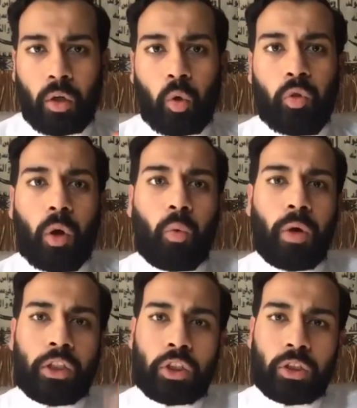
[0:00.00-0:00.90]
The
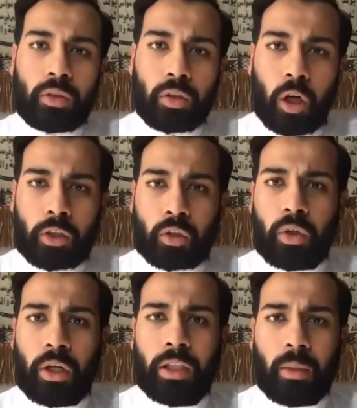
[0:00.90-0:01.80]
rich got
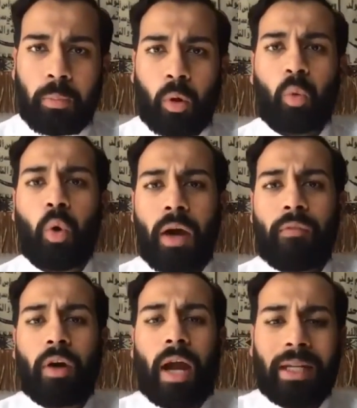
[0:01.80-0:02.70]
3, the poor,
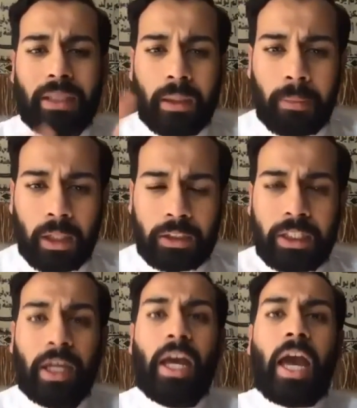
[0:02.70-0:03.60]
whoever had the
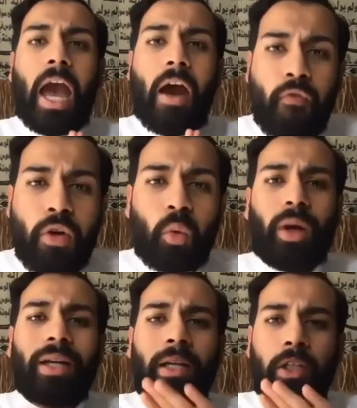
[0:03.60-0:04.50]
ability, everyone
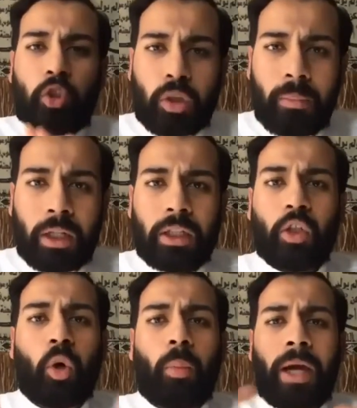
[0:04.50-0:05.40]
indiscriminately,
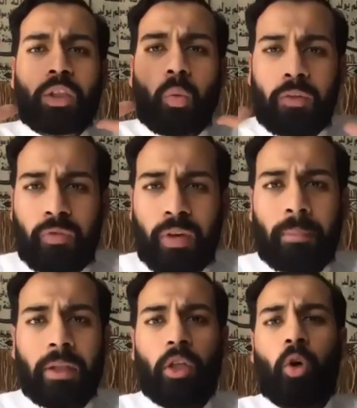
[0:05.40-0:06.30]
no matter what
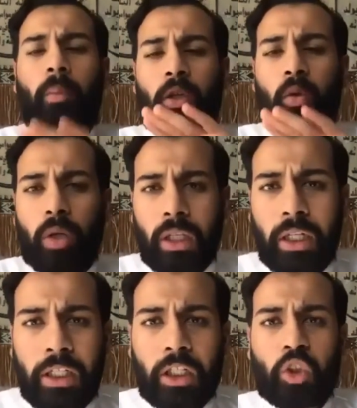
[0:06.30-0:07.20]
family, no matter what
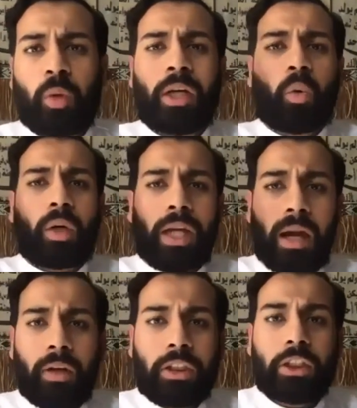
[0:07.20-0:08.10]
lineage, no matter what
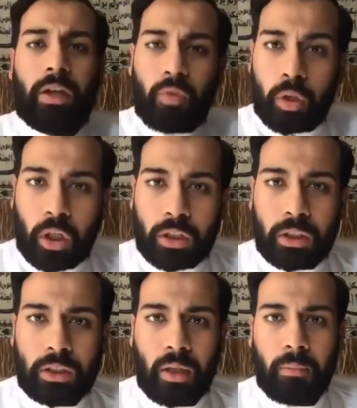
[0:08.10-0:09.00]
heritage, everyone got the
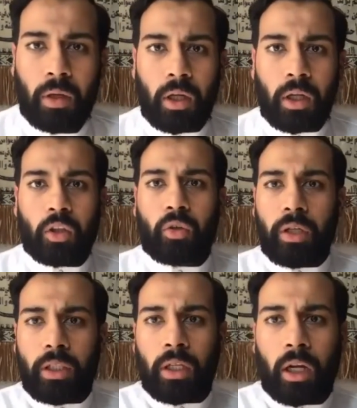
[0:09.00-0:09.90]
same. 3
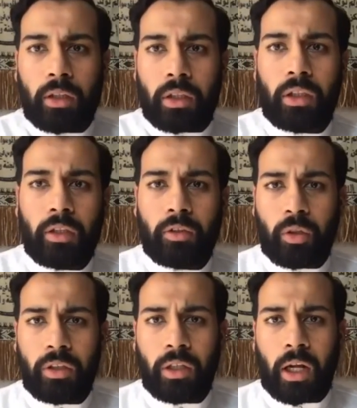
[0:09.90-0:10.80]
dinar, 3
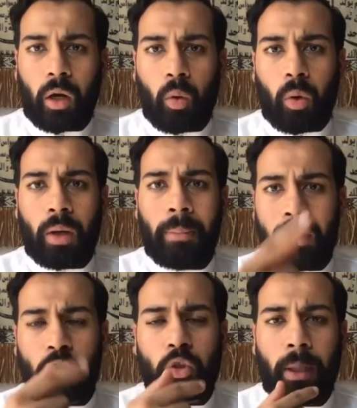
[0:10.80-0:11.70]
dinar. One man
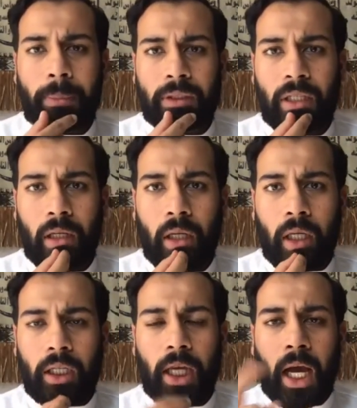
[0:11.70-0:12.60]
stood up and said,
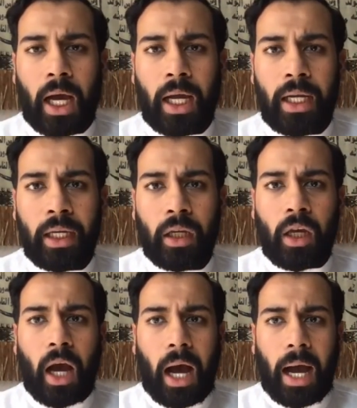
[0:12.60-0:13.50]
"Ya Ali,
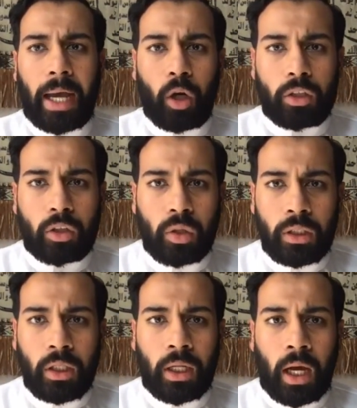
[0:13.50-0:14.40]
I got 3
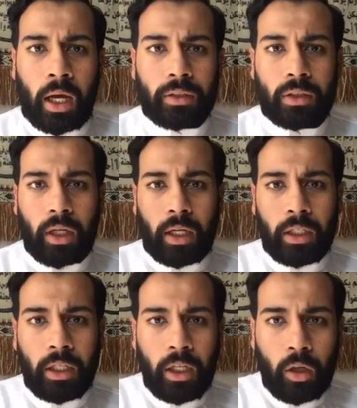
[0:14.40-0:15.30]
dinars and
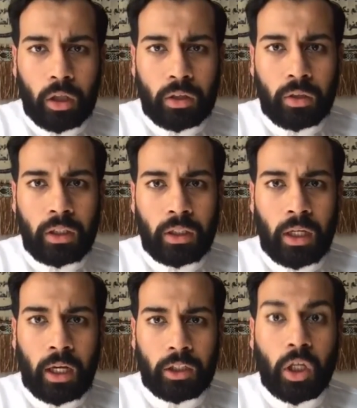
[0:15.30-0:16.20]
he got 3
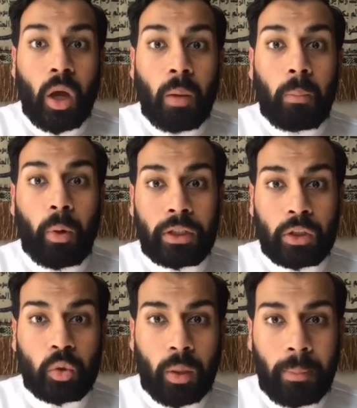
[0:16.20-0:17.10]
dinars," pointing
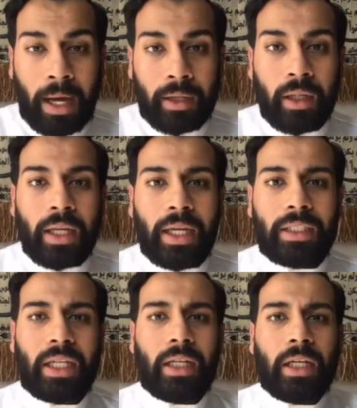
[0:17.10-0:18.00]
to a man. He
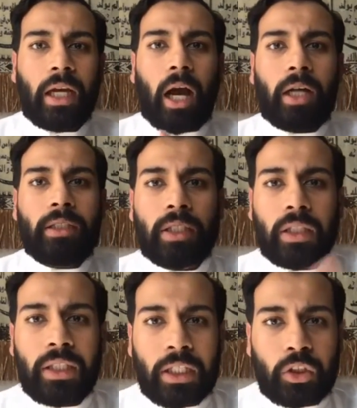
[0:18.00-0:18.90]
said, "Until
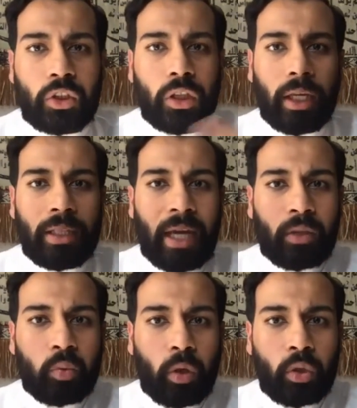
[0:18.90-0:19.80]
yesterday, that
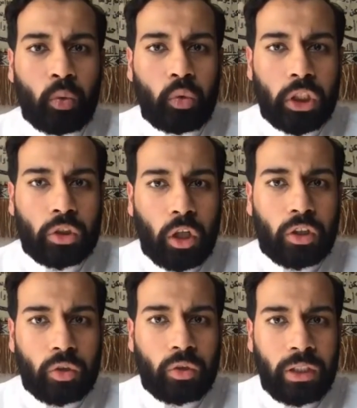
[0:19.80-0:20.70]
one who just
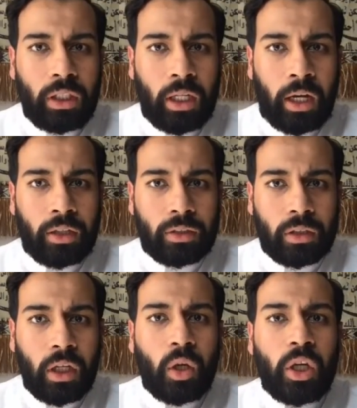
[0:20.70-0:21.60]
got 3 dinars,
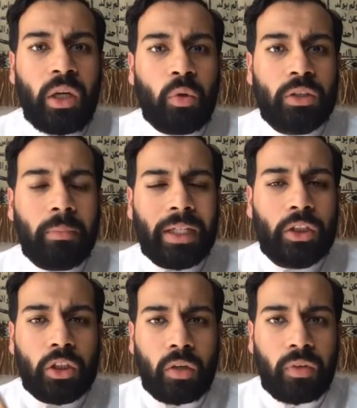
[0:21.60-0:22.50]
he was my
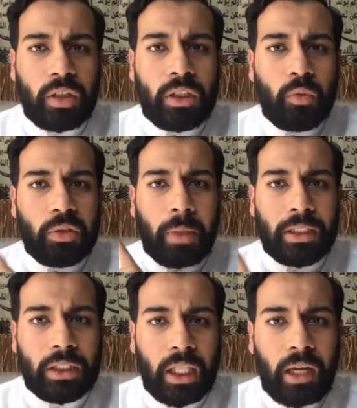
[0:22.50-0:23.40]
servant, he was my
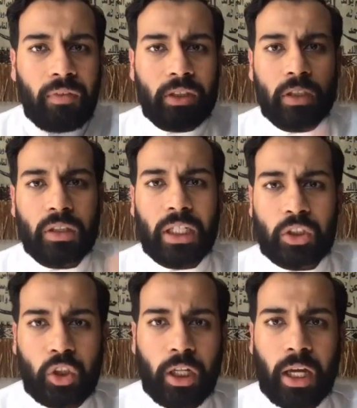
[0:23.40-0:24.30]
slave until
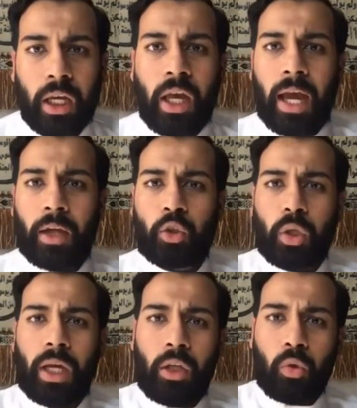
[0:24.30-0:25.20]
yesterday. And
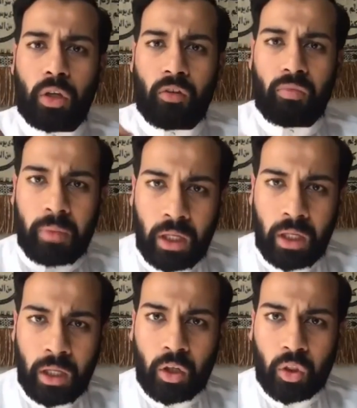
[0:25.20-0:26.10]
today you give
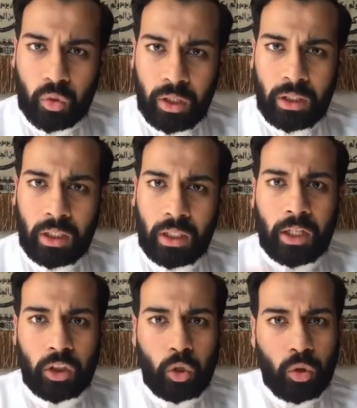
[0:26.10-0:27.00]
me 3 dinars
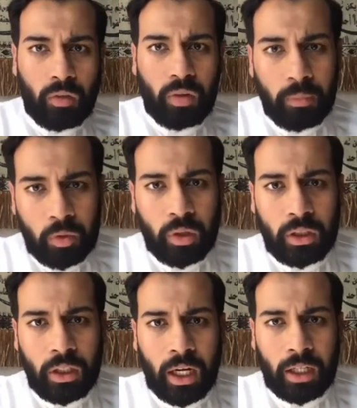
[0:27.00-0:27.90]
and you give him 3
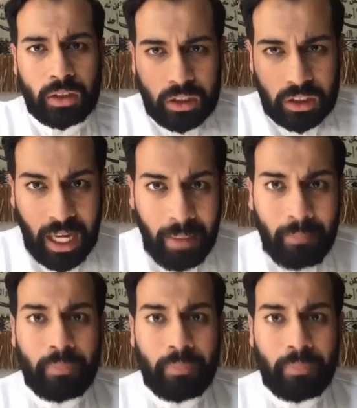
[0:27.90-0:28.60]
dinars, the same?"